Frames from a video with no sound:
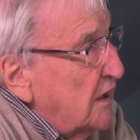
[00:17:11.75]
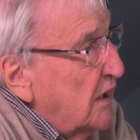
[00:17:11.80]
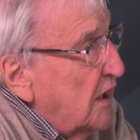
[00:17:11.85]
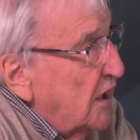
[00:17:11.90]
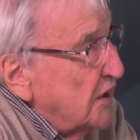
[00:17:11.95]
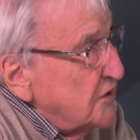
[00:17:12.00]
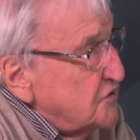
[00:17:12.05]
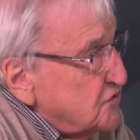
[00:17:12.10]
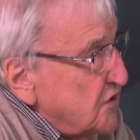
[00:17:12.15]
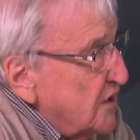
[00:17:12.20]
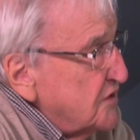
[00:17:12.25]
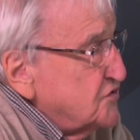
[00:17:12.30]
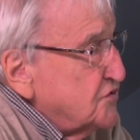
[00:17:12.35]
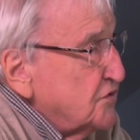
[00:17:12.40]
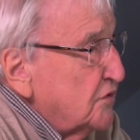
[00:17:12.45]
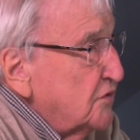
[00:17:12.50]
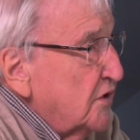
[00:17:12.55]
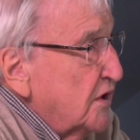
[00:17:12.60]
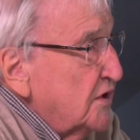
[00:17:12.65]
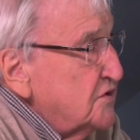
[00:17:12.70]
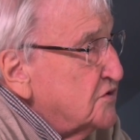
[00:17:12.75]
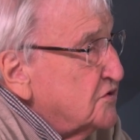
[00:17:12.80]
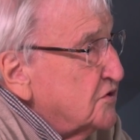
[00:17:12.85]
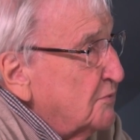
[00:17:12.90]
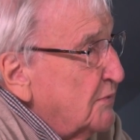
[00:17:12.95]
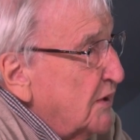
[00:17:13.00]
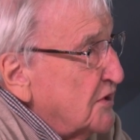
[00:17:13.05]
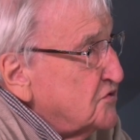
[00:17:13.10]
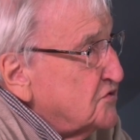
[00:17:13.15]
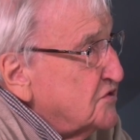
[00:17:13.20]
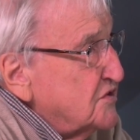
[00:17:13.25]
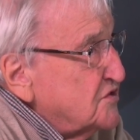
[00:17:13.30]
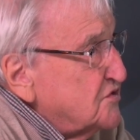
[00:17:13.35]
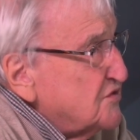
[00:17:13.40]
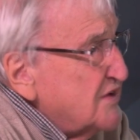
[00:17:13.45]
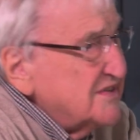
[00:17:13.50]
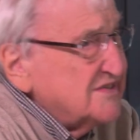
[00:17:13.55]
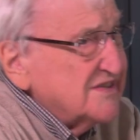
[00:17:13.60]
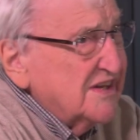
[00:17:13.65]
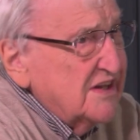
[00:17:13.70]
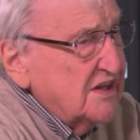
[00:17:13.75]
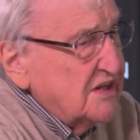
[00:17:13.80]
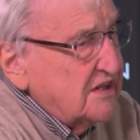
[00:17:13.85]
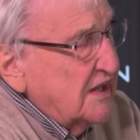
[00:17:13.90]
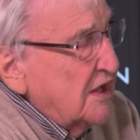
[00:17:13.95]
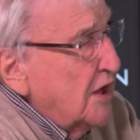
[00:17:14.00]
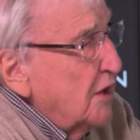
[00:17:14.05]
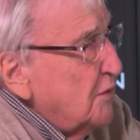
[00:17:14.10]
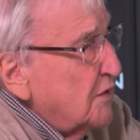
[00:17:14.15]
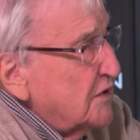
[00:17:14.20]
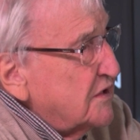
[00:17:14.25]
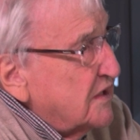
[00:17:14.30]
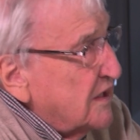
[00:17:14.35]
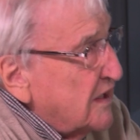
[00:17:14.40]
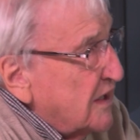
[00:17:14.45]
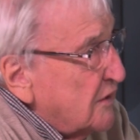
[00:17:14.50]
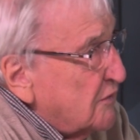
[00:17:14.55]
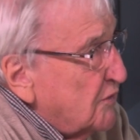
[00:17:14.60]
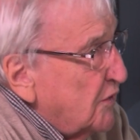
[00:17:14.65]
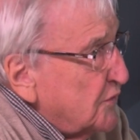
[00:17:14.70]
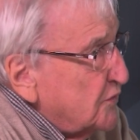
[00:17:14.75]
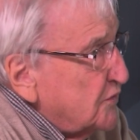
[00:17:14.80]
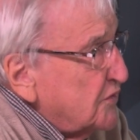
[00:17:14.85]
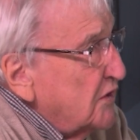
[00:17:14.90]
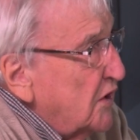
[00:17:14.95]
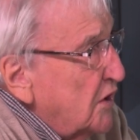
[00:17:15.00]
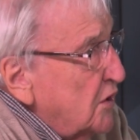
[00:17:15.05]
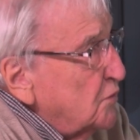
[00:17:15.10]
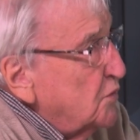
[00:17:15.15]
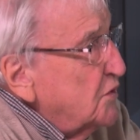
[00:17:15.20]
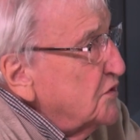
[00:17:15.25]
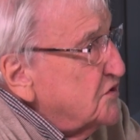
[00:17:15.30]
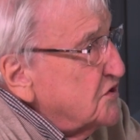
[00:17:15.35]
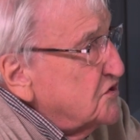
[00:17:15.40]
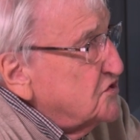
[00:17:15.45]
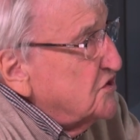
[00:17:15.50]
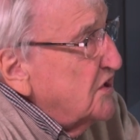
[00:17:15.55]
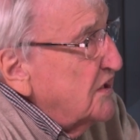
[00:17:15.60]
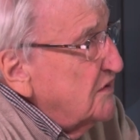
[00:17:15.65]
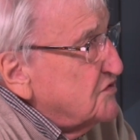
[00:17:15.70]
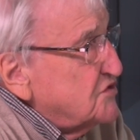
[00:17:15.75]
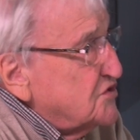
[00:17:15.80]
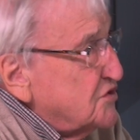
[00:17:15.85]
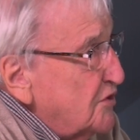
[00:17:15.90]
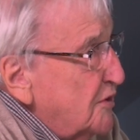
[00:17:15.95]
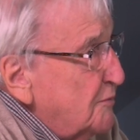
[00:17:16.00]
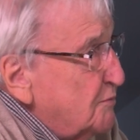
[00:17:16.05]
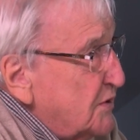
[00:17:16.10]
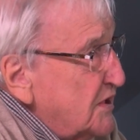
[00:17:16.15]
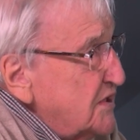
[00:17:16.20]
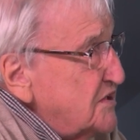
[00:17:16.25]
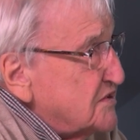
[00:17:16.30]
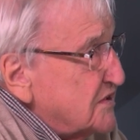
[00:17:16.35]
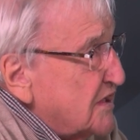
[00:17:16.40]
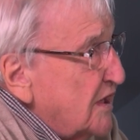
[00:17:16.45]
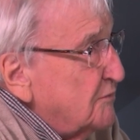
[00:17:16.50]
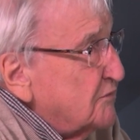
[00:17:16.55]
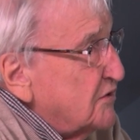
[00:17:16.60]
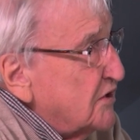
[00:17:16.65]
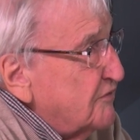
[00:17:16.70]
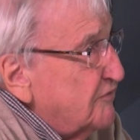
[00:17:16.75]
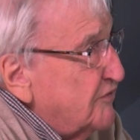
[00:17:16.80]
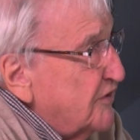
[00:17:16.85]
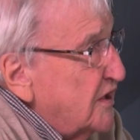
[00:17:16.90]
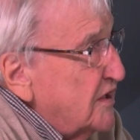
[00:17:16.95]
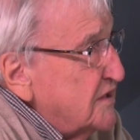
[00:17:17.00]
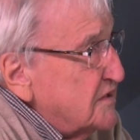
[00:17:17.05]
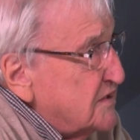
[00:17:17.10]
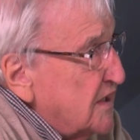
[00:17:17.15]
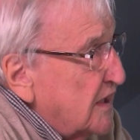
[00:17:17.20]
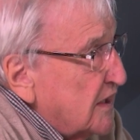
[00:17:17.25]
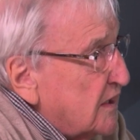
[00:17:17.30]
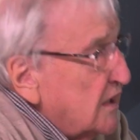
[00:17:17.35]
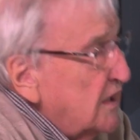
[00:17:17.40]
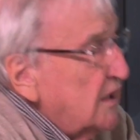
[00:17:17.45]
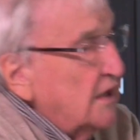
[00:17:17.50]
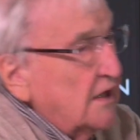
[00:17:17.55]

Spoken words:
I trust you're not in too much distress. And the thing I wanted to get across was, would the chief steward please come to the flight deck?